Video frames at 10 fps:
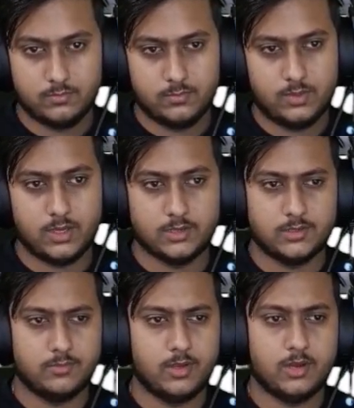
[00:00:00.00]
Yeah,
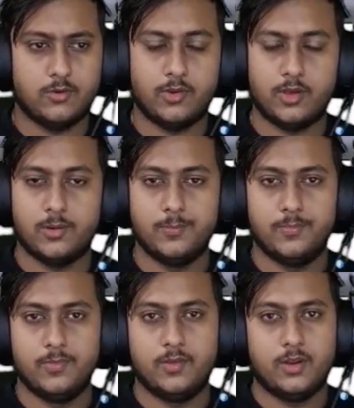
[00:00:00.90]
something around here,
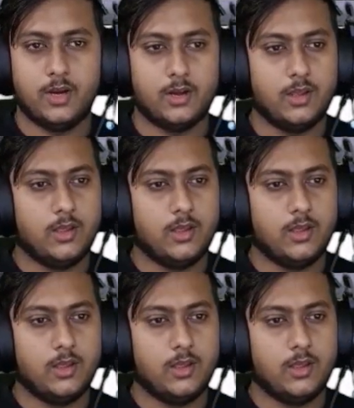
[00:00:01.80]
right?